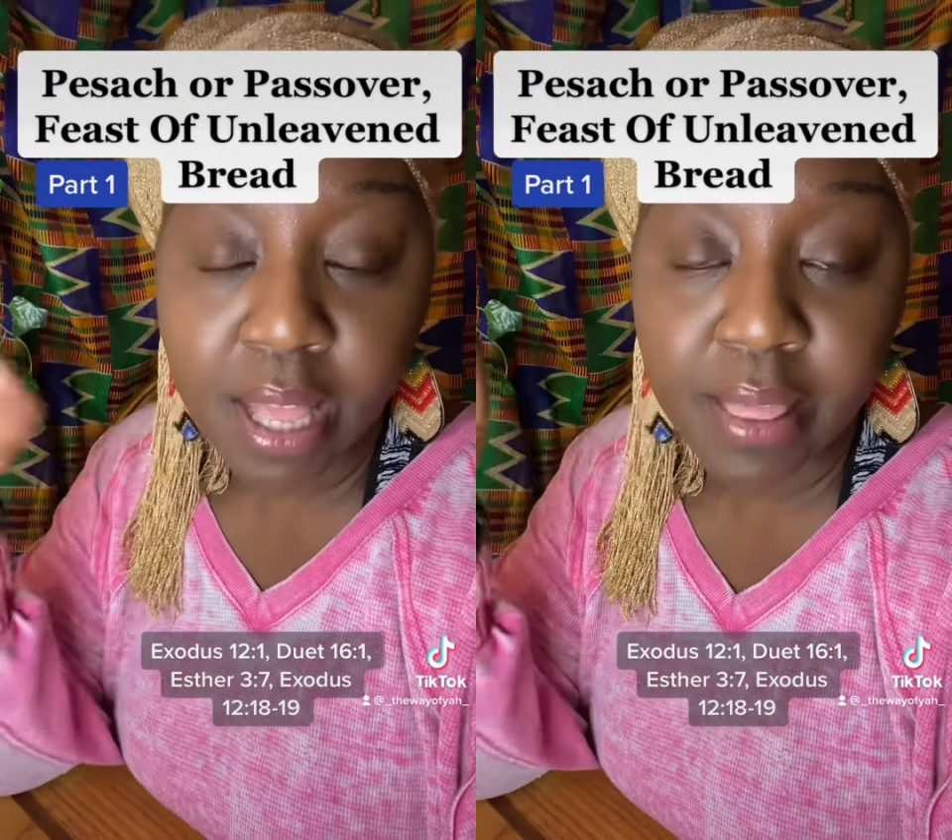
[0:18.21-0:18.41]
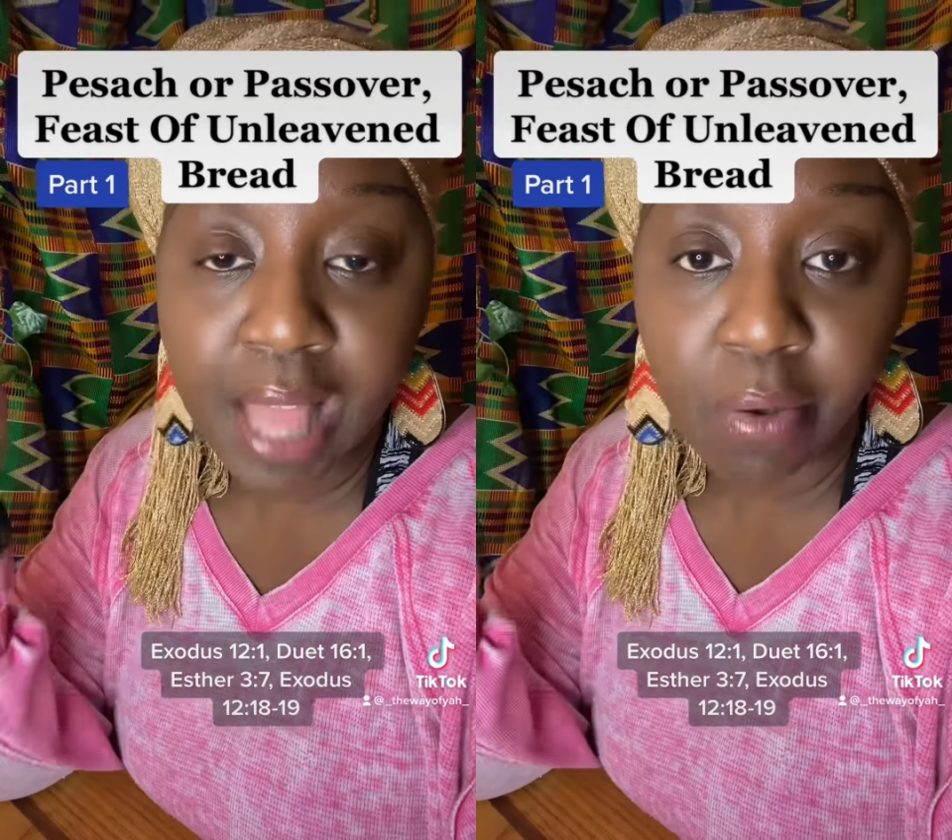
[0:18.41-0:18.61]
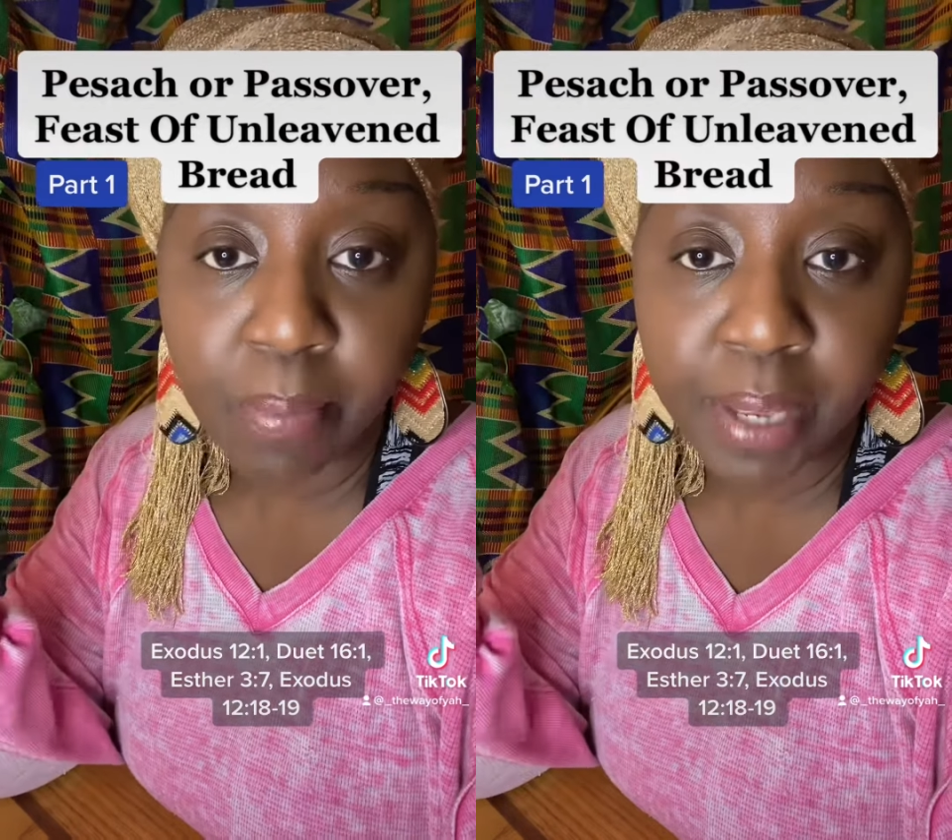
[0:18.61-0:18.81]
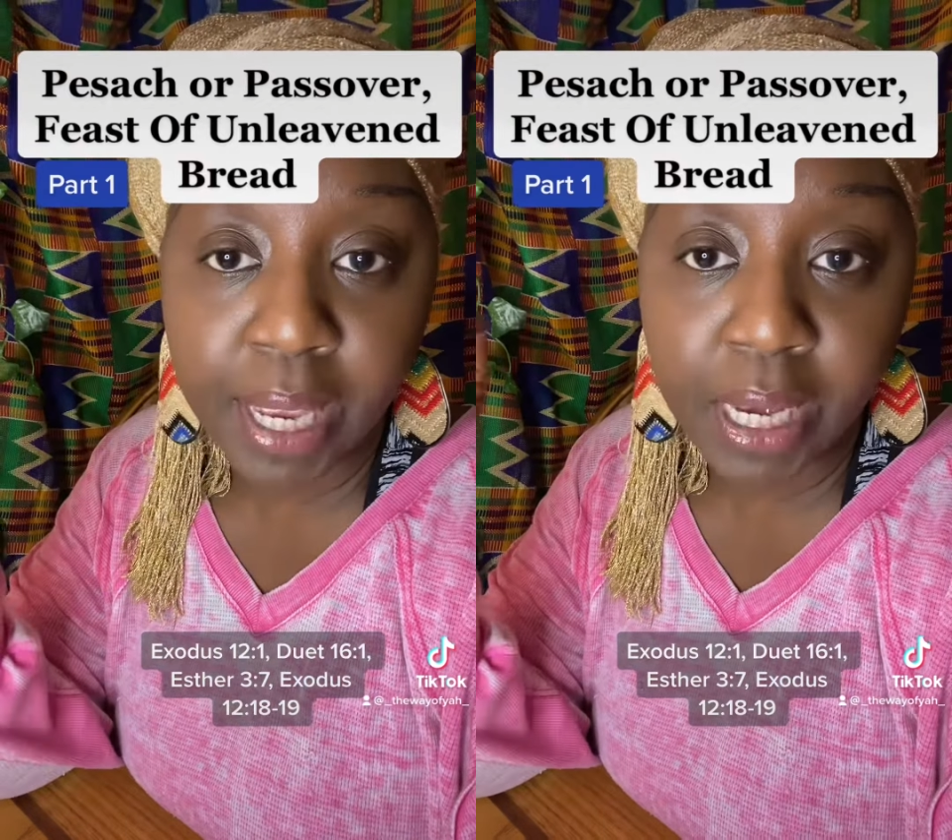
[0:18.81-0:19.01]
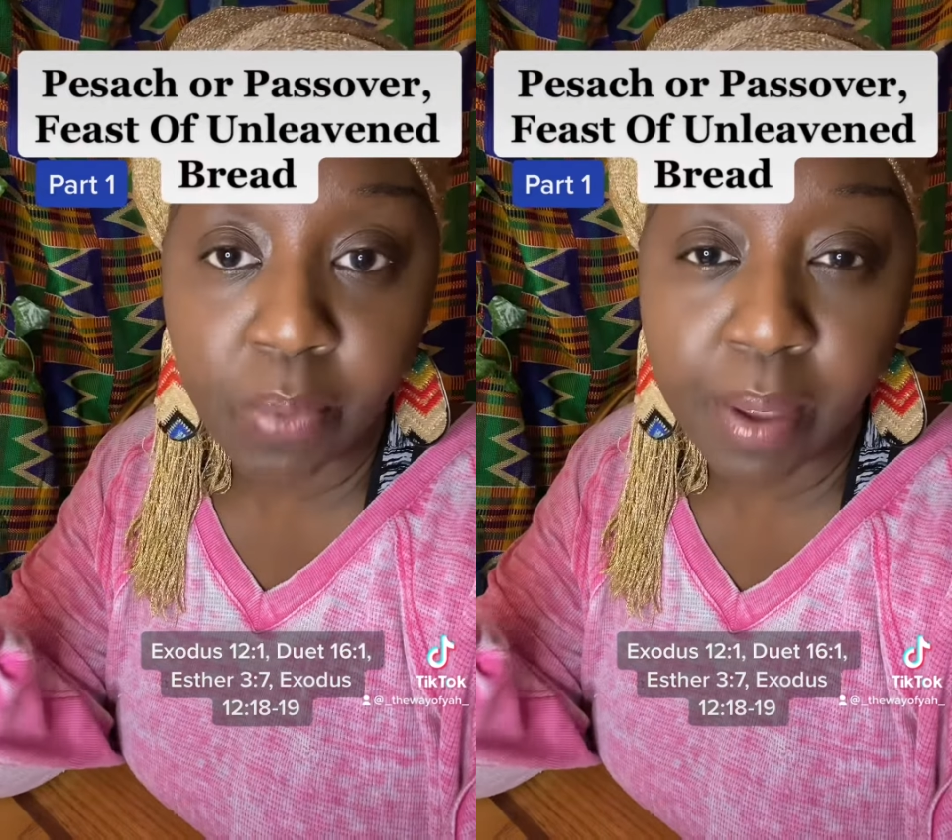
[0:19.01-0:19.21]
That will be
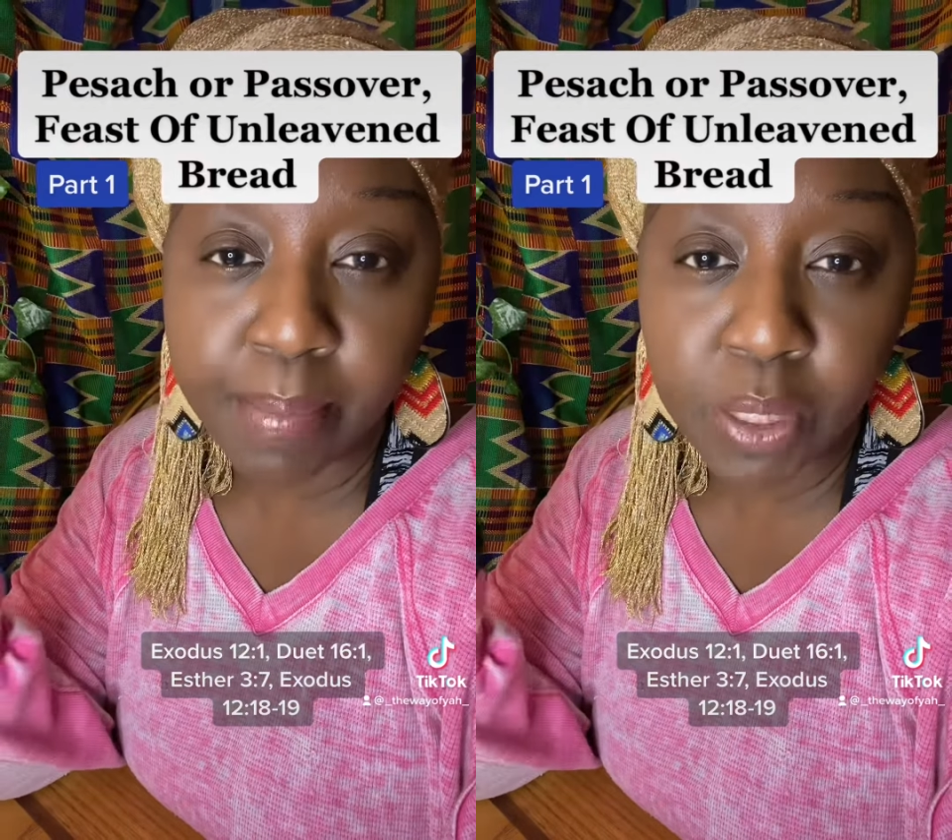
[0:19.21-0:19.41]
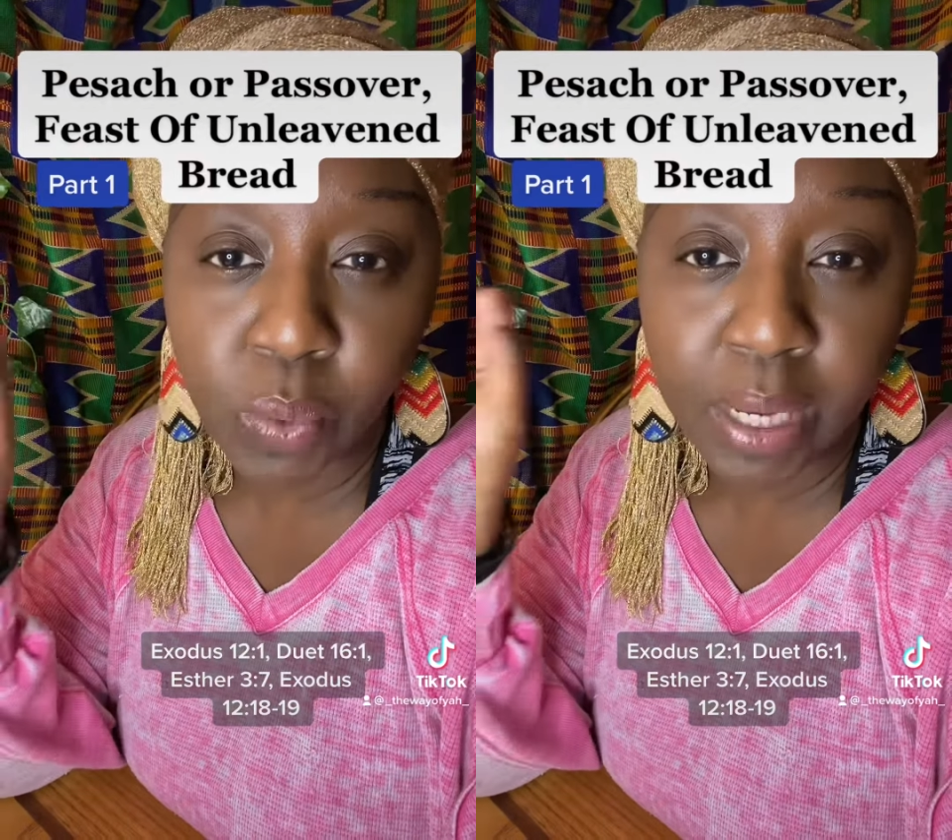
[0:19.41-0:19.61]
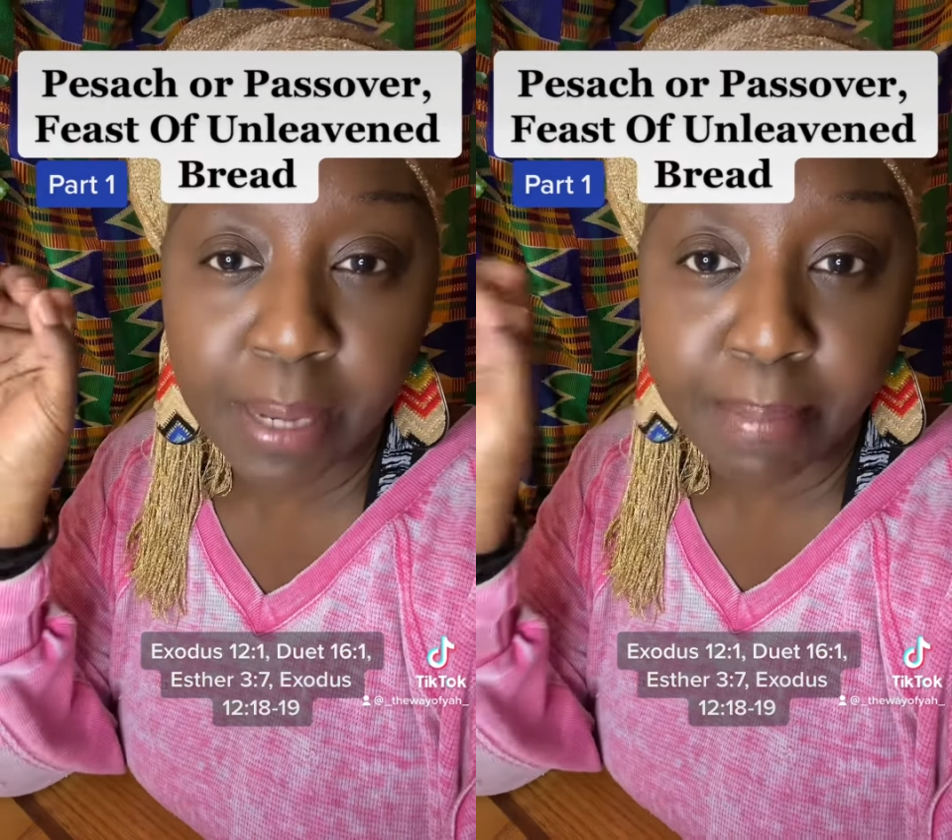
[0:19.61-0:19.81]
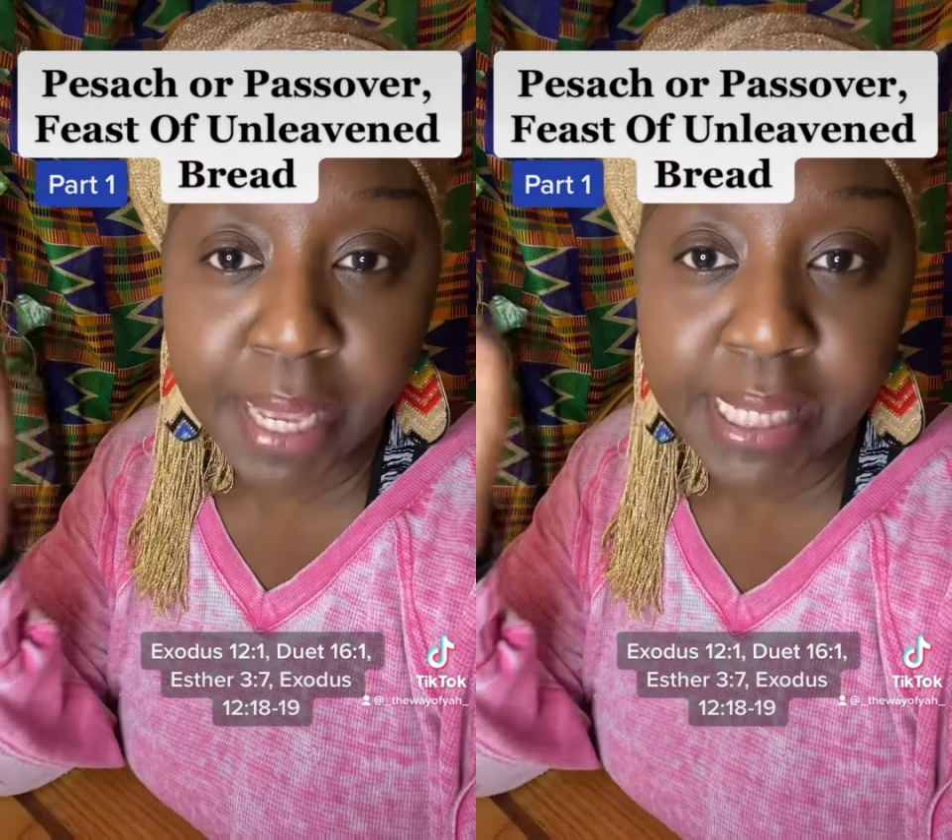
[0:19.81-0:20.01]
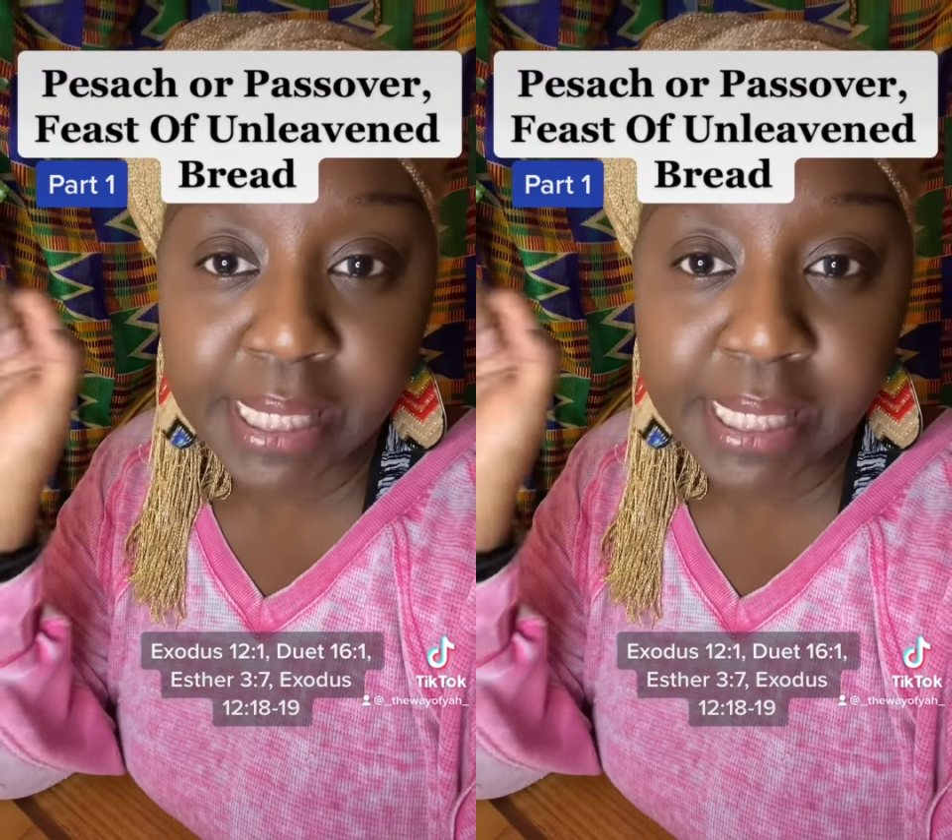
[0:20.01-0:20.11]
anywhere between the mid